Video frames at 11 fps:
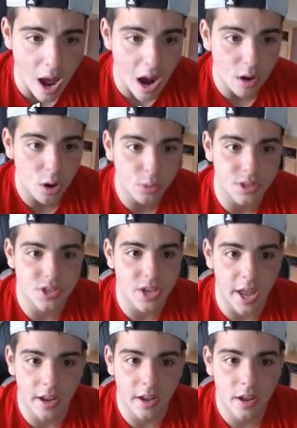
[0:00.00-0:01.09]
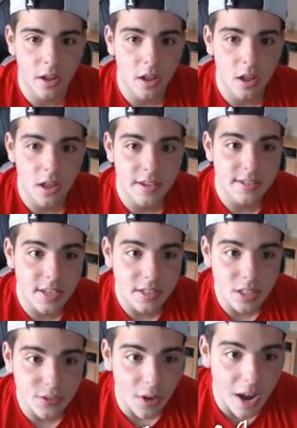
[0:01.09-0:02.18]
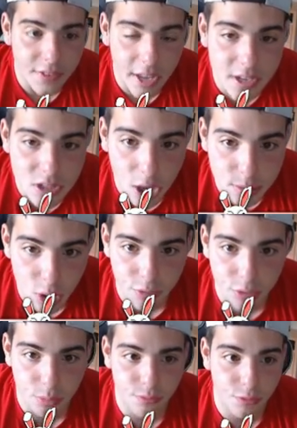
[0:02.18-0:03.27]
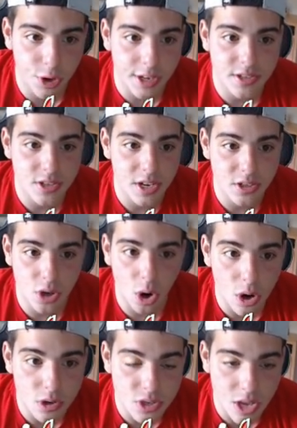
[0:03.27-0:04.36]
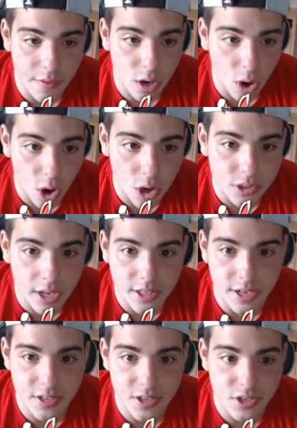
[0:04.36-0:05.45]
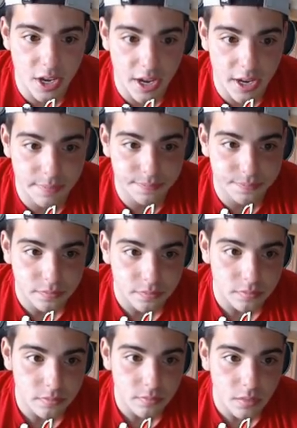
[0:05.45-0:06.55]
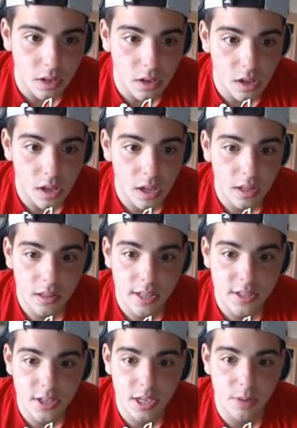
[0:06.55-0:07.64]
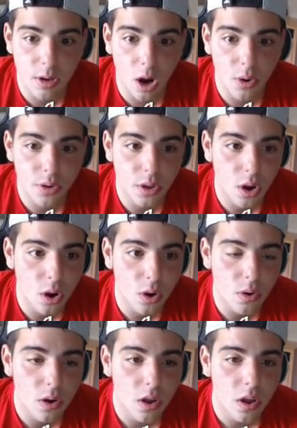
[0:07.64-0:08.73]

I don't know what to say. 65k stubs off the freaking six cards, seven cards. That's insane. Let's keep going though.